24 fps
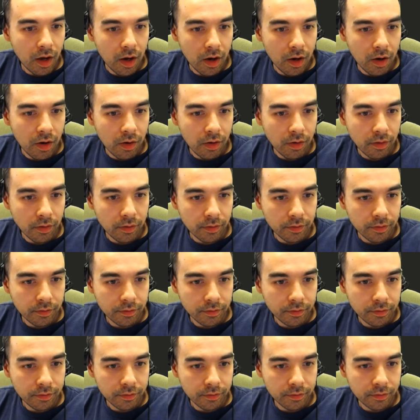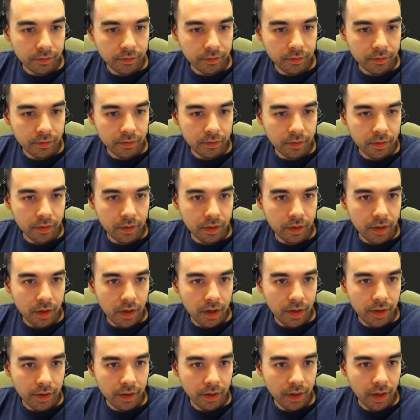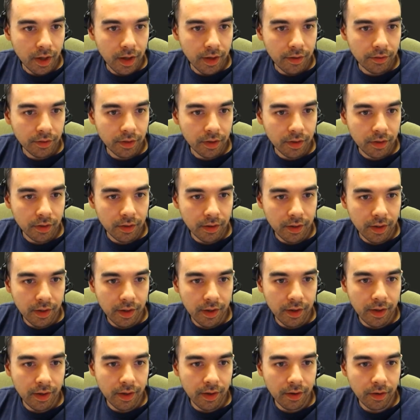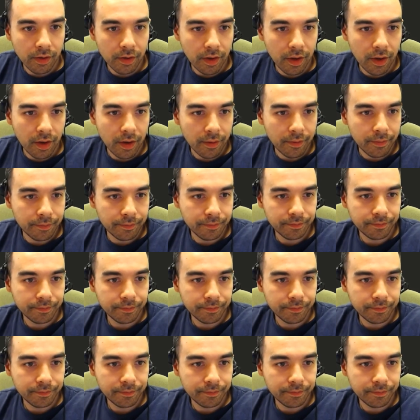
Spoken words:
Oh. I think I have to, yeah, okay.